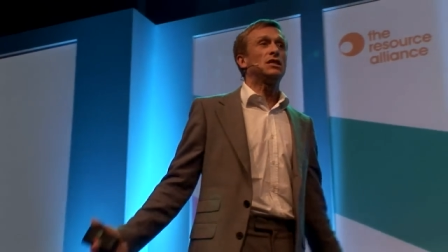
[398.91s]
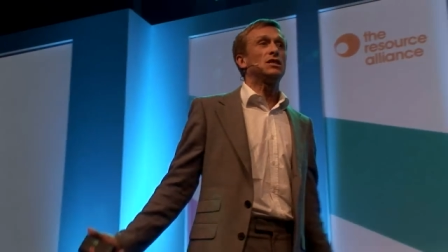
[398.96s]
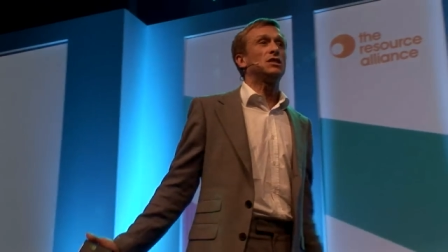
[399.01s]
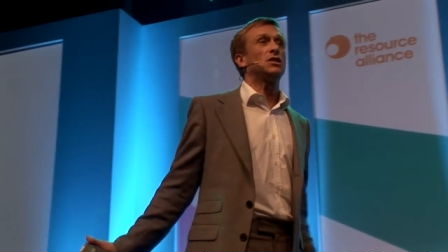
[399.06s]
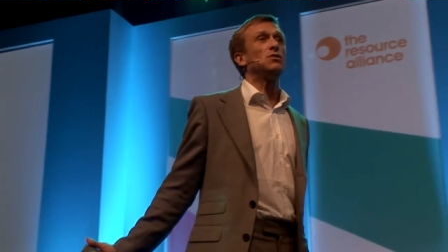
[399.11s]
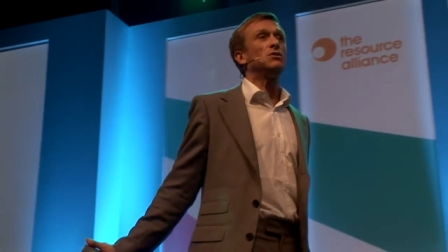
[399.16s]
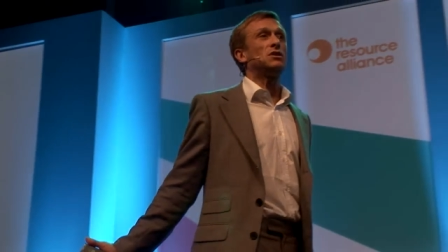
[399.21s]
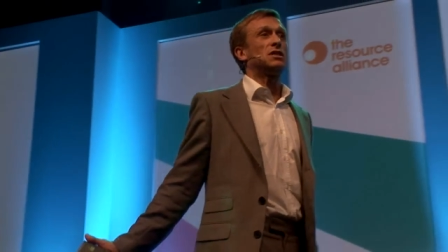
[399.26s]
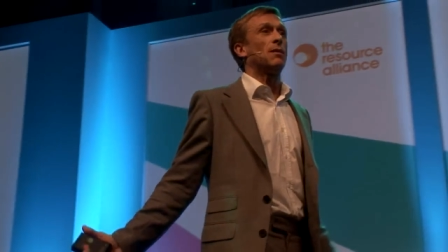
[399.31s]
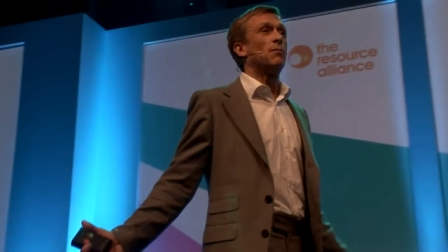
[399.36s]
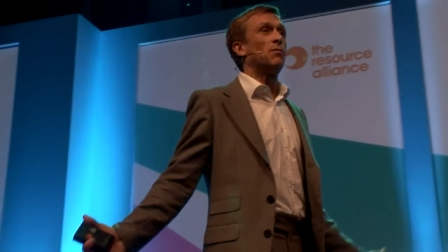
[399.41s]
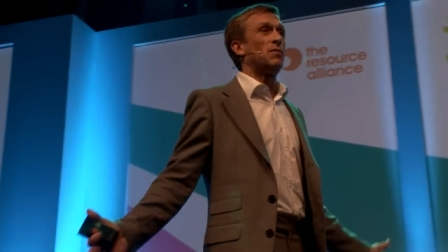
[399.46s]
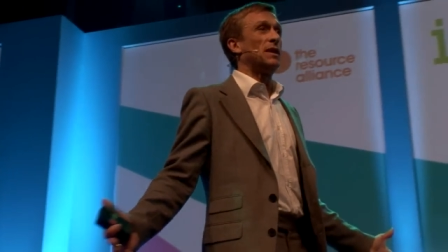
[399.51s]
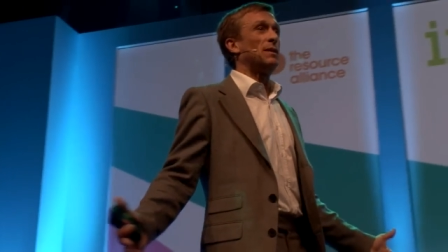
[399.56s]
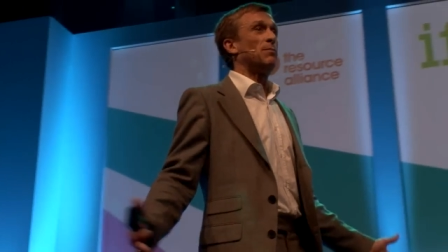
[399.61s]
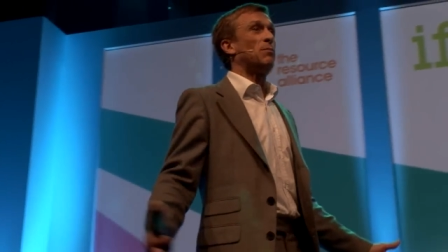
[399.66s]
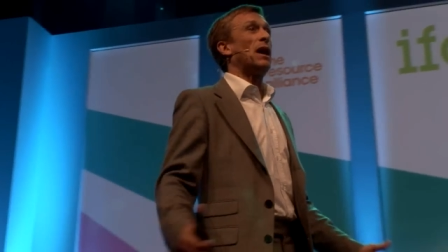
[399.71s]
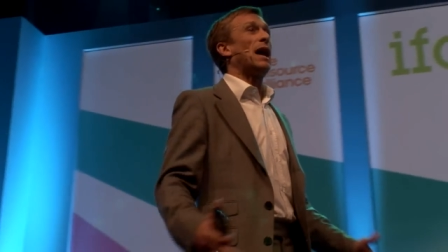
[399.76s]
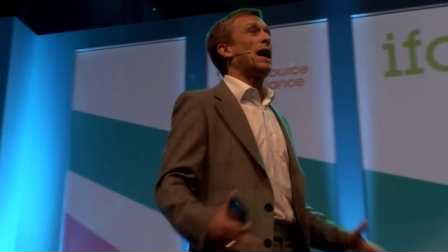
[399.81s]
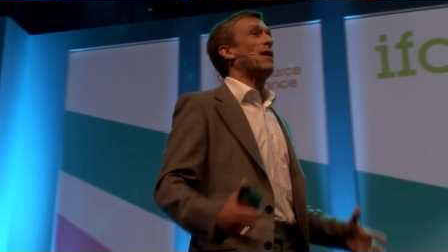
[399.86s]
to do
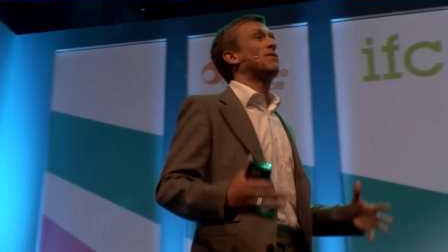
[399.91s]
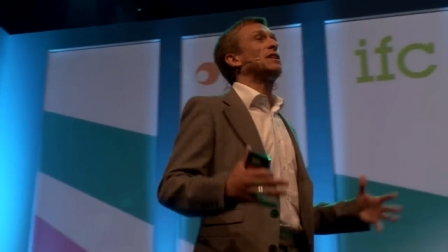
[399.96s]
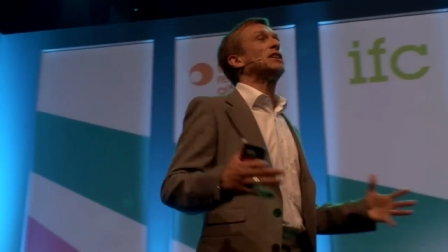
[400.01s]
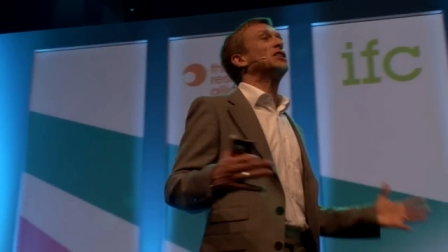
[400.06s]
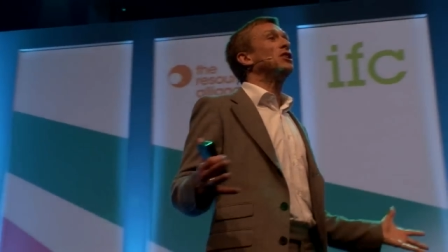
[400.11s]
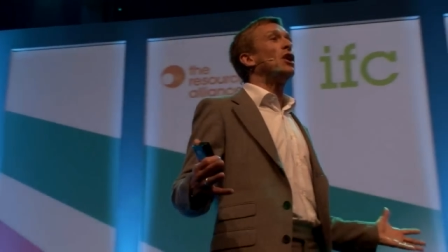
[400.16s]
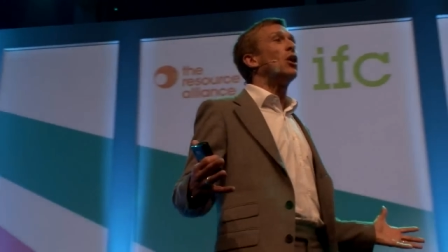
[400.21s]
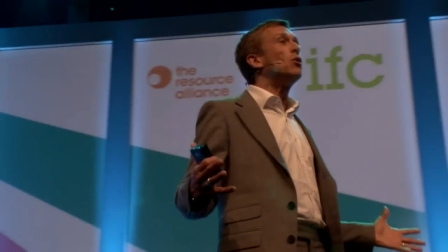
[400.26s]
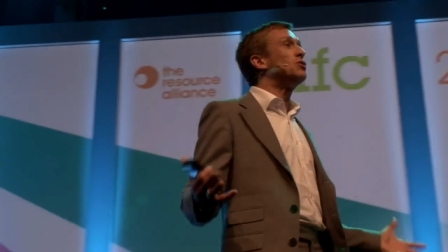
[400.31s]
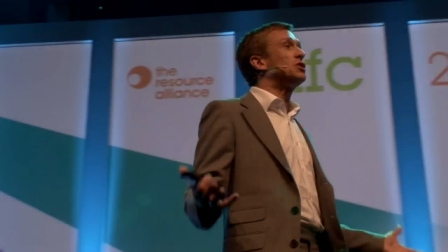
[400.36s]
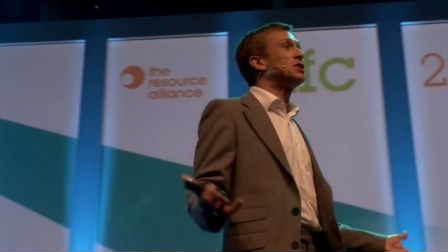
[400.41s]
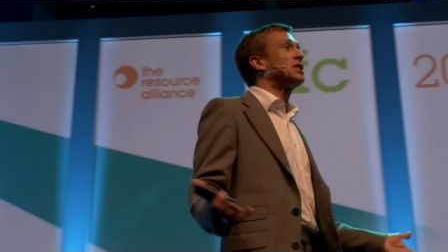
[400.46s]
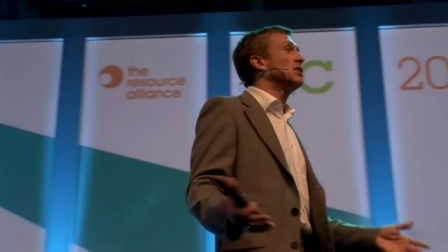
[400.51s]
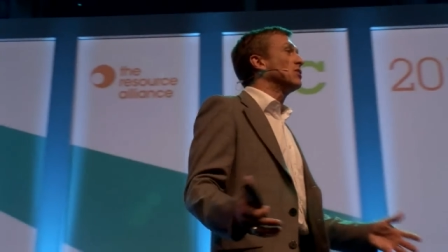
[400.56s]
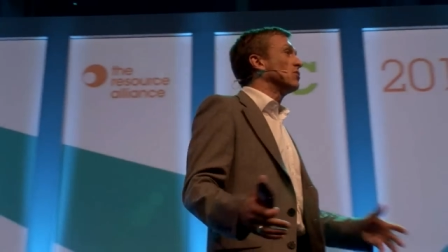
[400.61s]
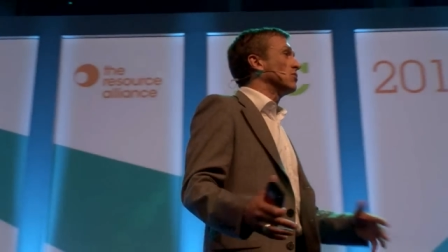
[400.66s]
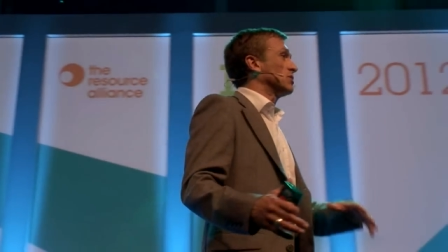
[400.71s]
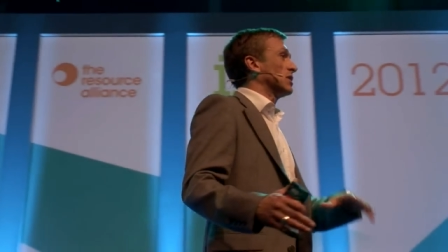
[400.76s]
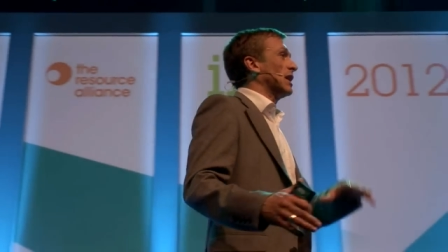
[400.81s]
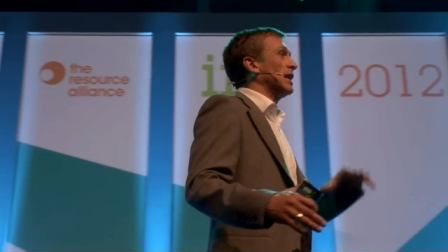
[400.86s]
something but having no
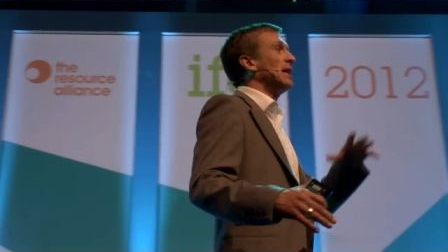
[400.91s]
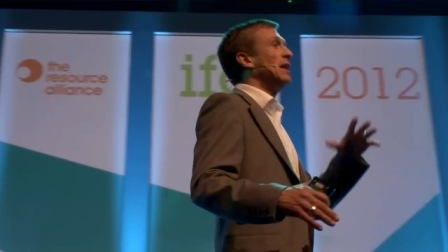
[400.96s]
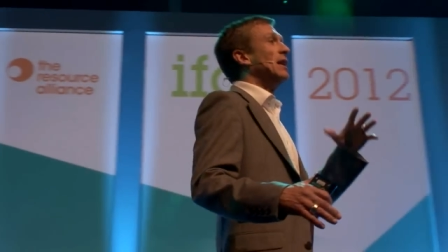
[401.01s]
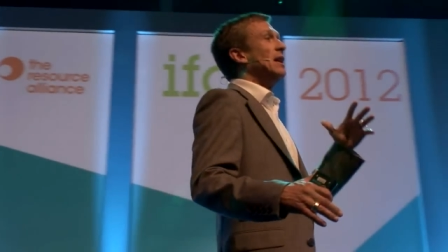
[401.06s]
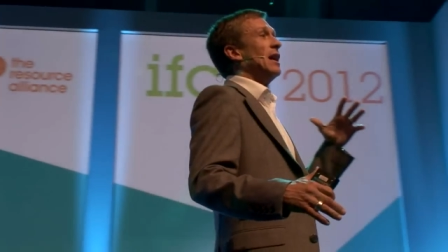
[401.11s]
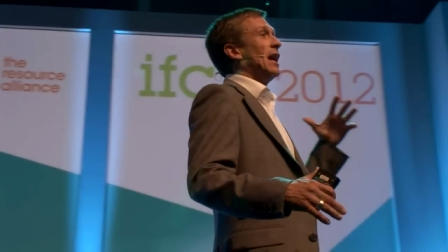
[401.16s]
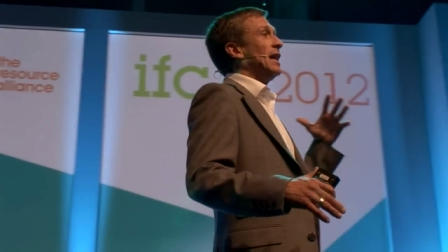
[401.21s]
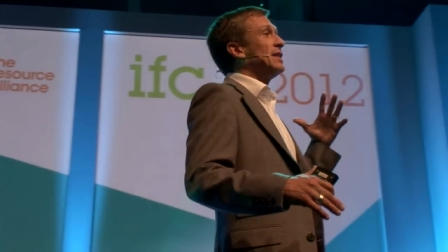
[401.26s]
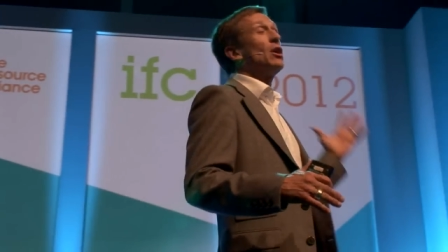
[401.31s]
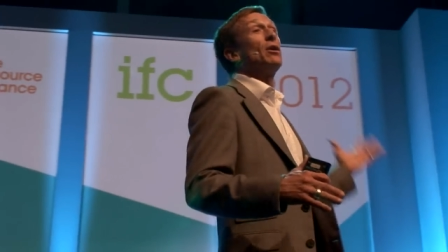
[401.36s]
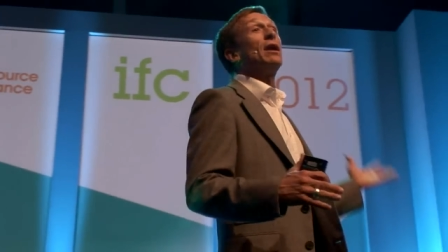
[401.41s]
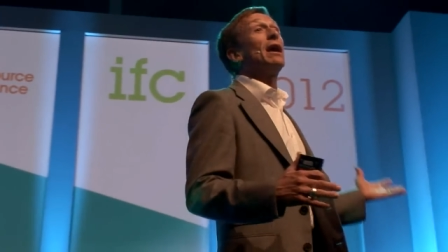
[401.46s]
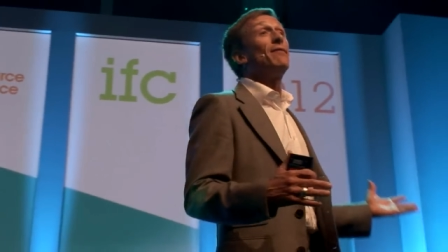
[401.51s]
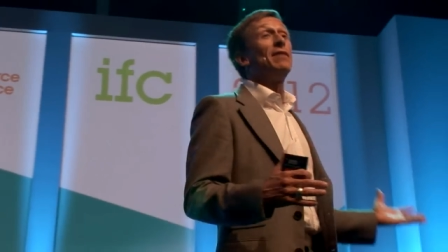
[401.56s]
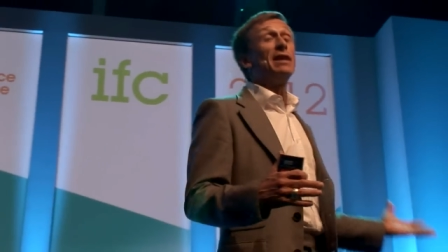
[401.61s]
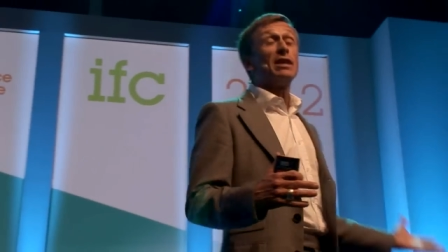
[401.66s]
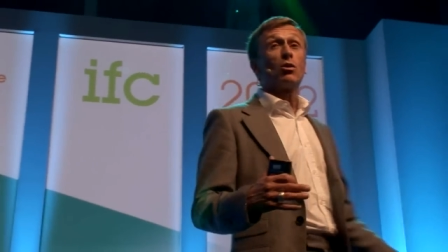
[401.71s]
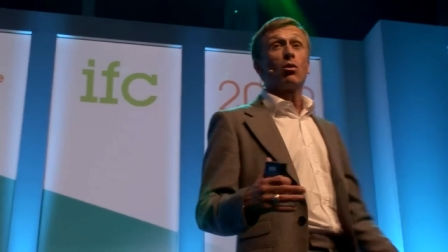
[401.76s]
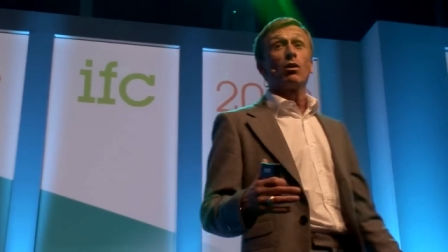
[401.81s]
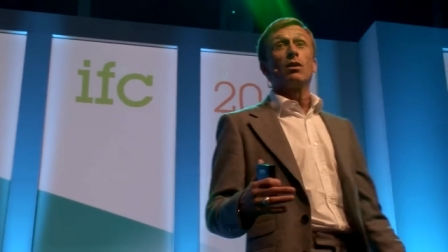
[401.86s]
skills. I, I don't have
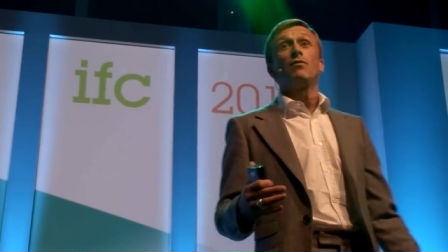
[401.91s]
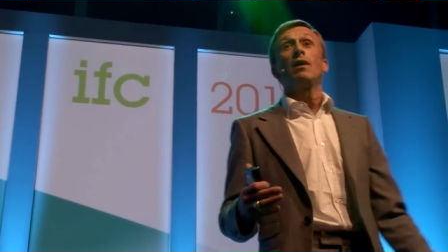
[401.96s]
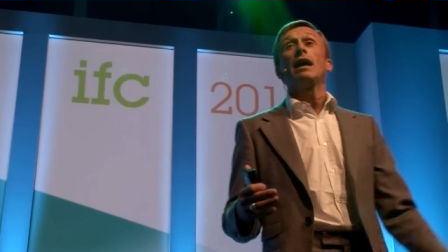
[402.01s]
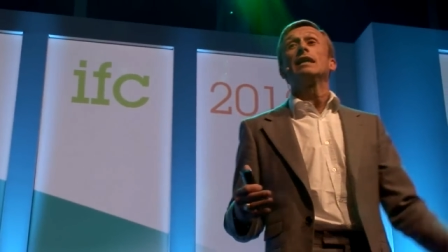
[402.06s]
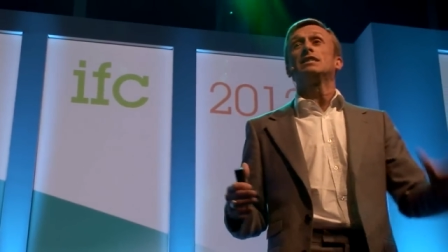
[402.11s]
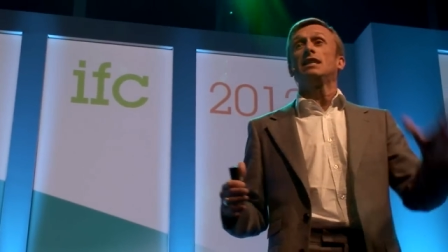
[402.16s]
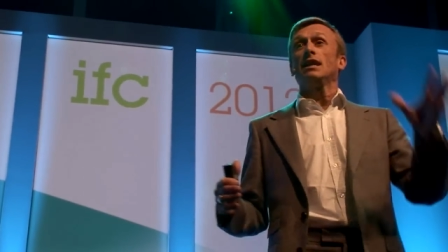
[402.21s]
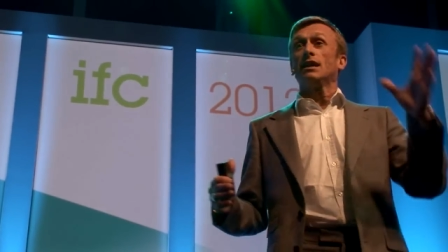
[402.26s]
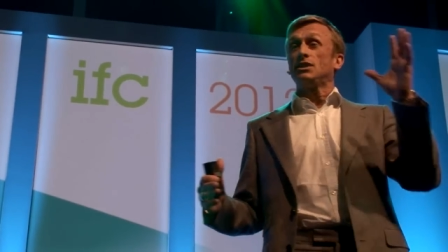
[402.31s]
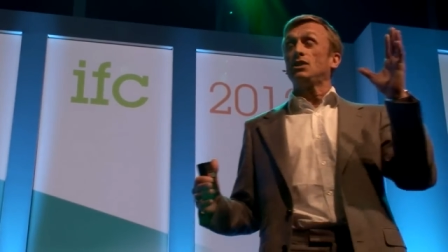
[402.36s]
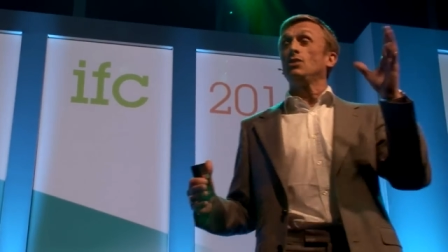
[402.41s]
any qualifications. Actually, I